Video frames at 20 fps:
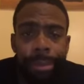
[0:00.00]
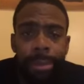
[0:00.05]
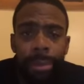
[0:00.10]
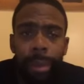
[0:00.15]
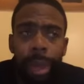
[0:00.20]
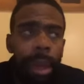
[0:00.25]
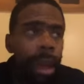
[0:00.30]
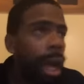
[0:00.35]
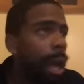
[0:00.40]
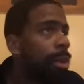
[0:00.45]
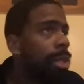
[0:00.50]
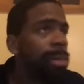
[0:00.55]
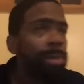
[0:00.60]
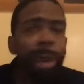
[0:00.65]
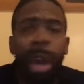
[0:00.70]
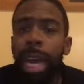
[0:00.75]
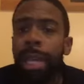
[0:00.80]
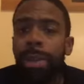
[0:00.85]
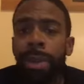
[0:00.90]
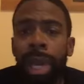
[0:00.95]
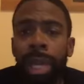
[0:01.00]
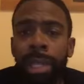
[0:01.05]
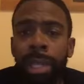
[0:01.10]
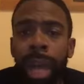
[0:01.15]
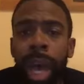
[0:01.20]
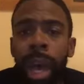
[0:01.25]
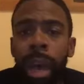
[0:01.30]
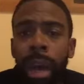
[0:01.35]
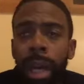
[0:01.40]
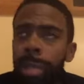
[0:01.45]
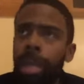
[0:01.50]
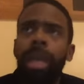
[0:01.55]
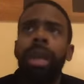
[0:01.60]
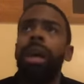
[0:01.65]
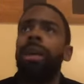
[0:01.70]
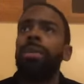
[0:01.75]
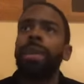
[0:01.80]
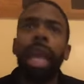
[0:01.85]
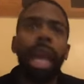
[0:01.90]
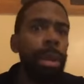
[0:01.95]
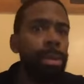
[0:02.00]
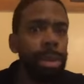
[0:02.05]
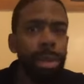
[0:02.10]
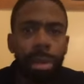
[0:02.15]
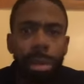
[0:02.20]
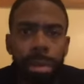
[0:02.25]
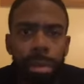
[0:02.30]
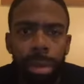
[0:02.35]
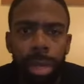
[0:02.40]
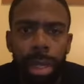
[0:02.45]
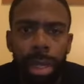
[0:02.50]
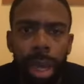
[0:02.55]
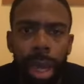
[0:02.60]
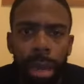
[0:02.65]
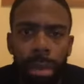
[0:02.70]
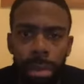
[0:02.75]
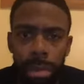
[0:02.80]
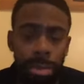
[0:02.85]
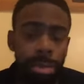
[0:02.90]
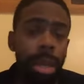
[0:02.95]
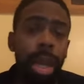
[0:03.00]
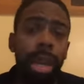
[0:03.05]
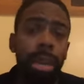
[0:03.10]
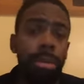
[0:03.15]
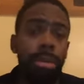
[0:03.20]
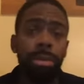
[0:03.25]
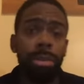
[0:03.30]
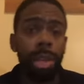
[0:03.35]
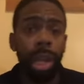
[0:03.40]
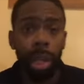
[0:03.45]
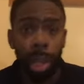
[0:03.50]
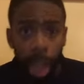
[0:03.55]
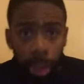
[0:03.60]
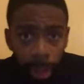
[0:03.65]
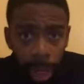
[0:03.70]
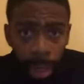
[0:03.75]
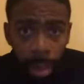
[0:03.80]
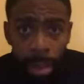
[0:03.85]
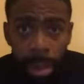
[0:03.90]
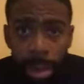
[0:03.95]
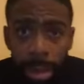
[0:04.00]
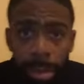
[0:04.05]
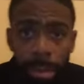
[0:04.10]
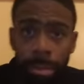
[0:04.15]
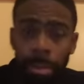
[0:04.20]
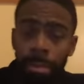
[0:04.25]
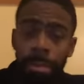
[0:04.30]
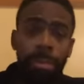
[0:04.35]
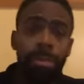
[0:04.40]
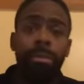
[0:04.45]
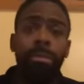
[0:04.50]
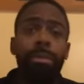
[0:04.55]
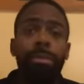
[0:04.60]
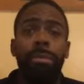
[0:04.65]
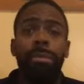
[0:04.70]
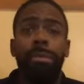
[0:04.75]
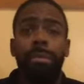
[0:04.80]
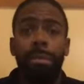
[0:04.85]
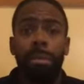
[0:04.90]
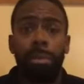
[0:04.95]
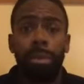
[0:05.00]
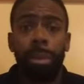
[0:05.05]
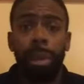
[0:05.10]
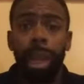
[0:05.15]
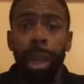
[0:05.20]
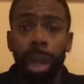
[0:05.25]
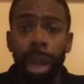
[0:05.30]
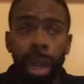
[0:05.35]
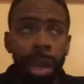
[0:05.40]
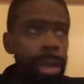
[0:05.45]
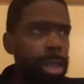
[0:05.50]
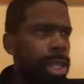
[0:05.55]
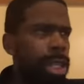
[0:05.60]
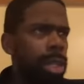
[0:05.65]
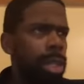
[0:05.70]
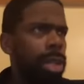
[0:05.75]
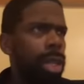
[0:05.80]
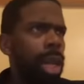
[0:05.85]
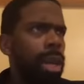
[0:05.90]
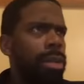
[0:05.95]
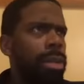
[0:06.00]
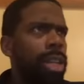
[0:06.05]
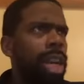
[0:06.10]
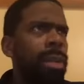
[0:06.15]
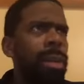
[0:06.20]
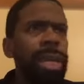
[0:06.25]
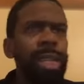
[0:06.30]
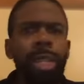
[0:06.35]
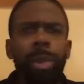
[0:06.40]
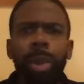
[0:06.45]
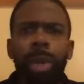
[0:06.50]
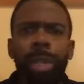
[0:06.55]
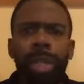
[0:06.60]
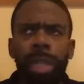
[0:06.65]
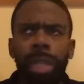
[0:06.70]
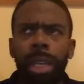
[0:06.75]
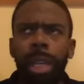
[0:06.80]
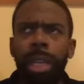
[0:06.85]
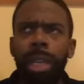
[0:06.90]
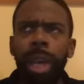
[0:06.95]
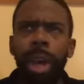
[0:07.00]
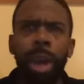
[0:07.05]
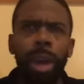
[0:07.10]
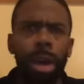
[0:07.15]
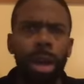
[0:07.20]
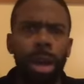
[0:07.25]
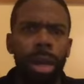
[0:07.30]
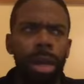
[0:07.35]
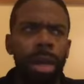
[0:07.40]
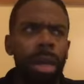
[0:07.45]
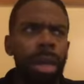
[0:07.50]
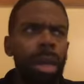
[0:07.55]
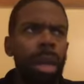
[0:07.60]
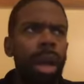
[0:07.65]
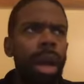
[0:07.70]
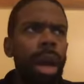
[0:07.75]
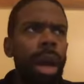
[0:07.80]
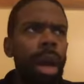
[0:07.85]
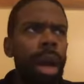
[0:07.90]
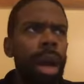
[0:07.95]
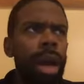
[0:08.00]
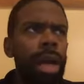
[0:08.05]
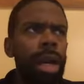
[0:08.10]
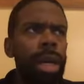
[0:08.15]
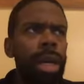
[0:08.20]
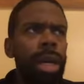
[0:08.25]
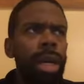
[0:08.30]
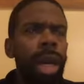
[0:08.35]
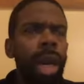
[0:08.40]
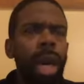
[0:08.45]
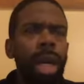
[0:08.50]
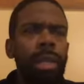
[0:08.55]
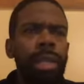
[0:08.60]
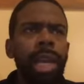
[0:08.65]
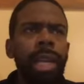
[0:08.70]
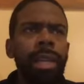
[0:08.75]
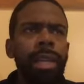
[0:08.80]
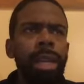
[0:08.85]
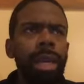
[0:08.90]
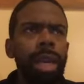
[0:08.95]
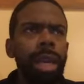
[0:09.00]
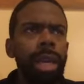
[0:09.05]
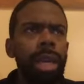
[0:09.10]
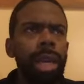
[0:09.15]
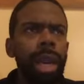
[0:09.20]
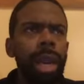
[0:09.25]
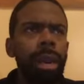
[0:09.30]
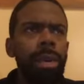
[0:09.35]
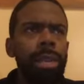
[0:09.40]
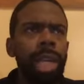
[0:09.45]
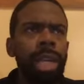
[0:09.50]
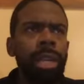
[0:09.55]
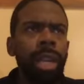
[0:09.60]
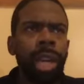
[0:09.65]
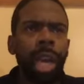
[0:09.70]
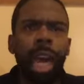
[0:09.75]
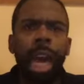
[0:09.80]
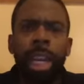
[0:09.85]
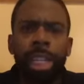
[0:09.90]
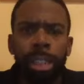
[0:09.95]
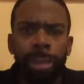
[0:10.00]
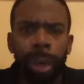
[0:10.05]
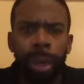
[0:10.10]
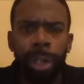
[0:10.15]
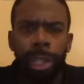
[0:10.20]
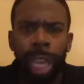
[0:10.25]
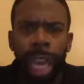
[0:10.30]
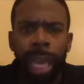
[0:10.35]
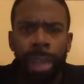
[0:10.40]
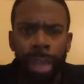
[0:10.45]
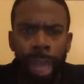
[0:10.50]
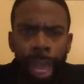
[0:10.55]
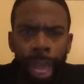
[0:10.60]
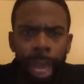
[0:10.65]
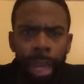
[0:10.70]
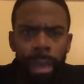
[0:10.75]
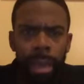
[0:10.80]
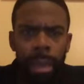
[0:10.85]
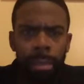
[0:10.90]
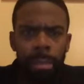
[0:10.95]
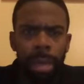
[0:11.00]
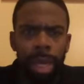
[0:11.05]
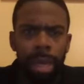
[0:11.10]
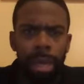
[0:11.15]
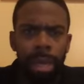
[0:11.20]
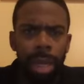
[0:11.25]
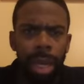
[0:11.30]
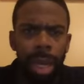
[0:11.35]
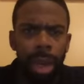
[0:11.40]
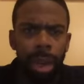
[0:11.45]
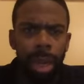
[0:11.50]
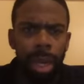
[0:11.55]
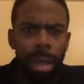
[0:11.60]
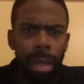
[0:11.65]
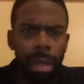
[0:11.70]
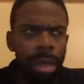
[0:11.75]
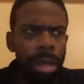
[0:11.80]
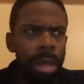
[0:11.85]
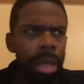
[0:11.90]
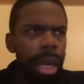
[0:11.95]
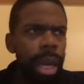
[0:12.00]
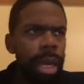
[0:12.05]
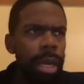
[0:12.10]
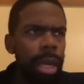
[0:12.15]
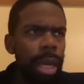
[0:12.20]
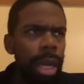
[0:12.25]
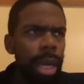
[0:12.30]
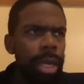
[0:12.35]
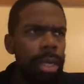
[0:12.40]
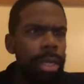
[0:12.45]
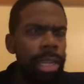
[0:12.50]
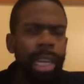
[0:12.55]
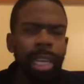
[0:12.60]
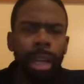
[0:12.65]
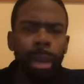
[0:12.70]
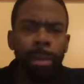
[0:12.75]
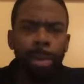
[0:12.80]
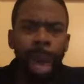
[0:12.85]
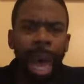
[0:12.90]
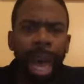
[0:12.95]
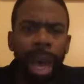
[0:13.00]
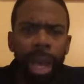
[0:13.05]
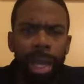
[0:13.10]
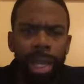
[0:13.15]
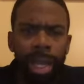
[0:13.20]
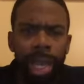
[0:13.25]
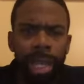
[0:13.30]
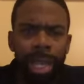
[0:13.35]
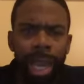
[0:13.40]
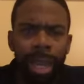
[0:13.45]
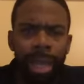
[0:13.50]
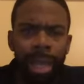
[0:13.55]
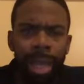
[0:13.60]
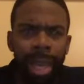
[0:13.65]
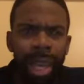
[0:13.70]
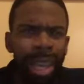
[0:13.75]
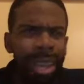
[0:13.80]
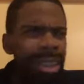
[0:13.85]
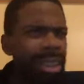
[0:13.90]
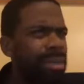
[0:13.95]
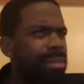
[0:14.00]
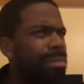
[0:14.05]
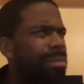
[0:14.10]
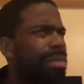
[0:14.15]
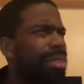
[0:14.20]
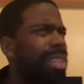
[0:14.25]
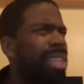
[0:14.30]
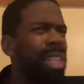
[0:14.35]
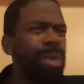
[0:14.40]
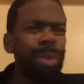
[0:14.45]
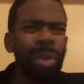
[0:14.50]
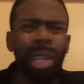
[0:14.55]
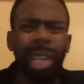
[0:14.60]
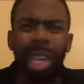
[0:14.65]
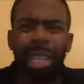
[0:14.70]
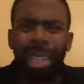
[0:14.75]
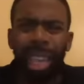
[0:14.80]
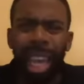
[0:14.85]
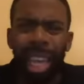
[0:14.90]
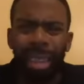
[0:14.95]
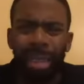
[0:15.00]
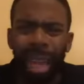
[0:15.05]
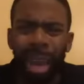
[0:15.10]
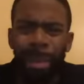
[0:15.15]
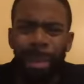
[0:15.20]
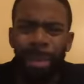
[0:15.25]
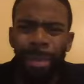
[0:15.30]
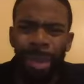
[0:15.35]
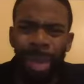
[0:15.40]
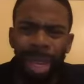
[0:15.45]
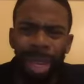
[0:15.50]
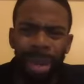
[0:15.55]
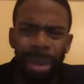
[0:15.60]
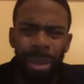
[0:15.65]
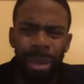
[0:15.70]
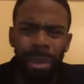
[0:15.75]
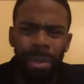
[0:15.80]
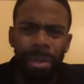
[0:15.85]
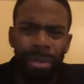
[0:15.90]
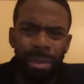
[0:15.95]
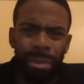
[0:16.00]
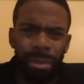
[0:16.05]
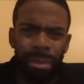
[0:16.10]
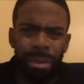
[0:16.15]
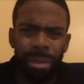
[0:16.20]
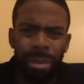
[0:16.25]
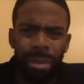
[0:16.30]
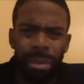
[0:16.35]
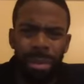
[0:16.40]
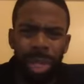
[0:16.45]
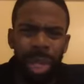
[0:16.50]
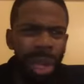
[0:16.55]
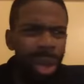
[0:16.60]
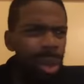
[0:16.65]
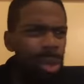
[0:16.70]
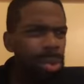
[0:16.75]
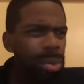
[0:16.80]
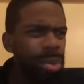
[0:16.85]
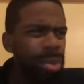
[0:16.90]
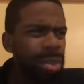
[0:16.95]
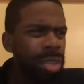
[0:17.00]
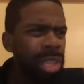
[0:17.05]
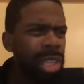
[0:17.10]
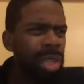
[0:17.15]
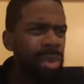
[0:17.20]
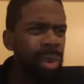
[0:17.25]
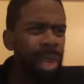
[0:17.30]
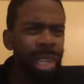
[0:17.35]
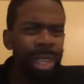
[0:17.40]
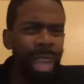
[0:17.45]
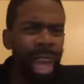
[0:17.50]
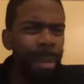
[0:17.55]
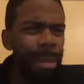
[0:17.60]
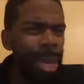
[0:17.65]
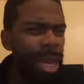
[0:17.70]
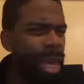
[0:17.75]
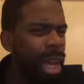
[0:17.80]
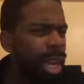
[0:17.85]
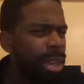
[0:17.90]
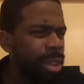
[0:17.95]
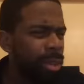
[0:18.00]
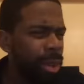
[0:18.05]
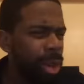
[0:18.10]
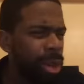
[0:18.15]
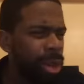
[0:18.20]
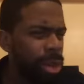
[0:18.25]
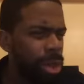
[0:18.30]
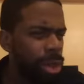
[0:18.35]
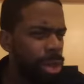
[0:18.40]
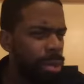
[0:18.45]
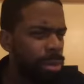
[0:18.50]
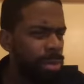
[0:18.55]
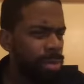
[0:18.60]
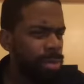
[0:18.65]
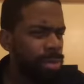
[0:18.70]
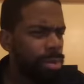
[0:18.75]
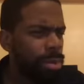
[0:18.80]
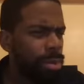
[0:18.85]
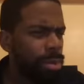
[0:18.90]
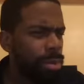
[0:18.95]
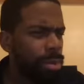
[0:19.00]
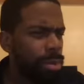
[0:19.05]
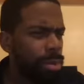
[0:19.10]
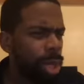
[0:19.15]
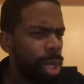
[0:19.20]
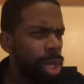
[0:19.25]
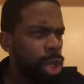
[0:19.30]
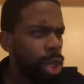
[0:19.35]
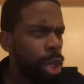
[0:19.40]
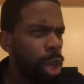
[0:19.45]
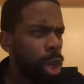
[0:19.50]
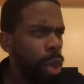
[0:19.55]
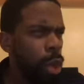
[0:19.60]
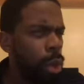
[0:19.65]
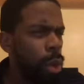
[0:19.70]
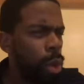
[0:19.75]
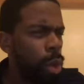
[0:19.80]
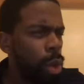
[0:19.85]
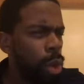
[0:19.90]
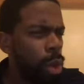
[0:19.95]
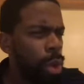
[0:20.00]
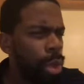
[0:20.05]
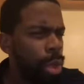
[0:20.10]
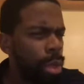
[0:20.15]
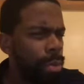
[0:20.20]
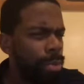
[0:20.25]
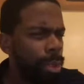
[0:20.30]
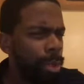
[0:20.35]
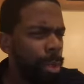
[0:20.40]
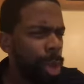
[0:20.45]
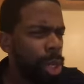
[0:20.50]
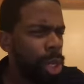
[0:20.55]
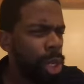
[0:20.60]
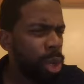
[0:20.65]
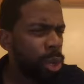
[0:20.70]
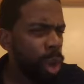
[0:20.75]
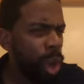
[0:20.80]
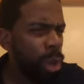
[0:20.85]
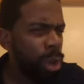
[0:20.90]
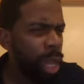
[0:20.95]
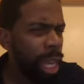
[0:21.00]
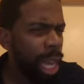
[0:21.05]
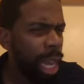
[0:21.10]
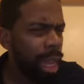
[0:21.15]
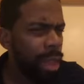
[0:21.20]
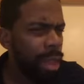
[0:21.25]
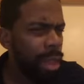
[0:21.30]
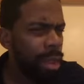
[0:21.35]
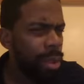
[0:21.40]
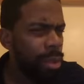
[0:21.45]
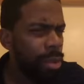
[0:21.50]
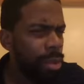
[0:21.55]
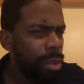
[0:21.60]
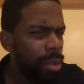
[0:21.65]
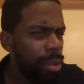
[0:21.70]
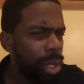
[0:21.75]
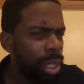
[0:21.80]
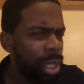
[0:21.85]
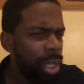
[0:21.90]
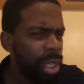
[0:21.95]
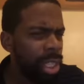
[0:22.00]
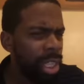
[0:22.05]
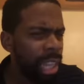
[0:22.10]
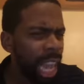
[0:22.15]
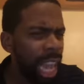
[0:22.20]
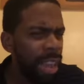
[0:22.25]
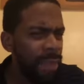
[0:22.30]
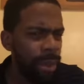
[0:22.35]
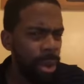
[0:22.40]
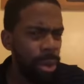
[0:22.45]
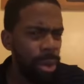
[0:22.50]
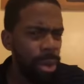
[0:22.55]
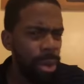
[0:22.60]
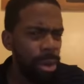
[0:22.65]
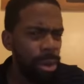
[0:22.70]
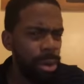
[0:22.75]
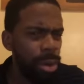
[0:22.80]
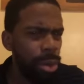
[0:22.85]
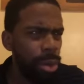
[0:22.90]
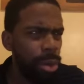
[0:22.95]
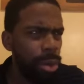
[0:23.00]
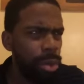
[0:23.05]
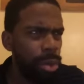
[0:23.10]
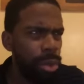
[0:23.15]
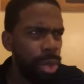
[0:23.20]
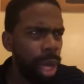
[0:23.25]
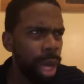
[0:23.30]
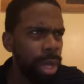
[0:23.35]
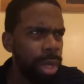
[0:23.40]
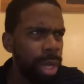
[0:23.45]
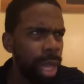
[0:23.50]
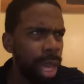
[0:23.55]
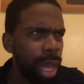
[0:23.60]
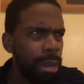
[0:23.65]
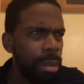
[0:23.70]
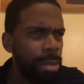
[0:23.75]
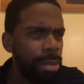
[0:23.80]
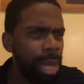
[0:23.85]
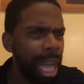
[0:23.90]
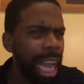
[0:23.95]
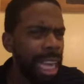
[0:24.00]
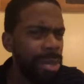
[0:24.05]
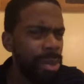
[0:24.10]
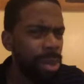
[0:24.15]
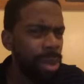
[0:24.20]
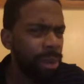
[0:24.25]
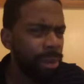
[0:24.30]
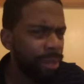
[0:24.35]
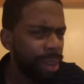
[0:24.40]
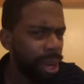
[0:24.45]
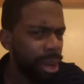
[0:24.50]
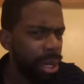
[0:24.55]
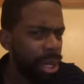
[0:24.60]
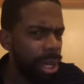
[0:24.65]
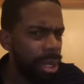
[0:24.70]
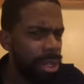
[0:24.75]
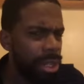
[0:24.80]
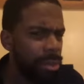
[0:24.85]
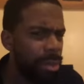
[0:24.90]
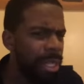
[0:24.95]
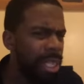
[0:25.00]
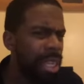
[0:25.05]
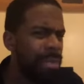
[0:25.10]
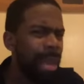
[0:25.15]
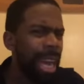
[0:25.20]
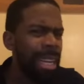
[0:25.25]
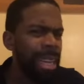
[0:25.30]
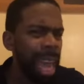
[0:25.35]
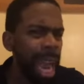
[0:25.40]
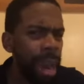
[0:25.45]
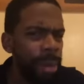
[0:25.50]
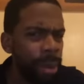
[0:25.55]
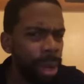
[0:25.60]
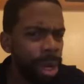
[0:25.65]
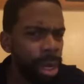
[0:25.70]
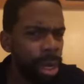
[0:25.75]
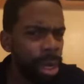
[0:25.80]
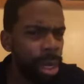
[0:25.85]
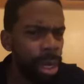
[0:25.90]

You know, I was surprised when I saw her. I was like, oh, damn, she's, you know, shit, you still living? You know, and she, you know, talking about she wants to, you know, uh, uh, uh, take the, you know, take the controversy out the anthem and, you know, and, and, uh, and take the politics out the anthem. Since when has the anthem not been political? You know, since when has not been controversial? You know, the, the person who wrote the anthem was a slave owner who thought that blacks were inferior and should be sent back to Africa.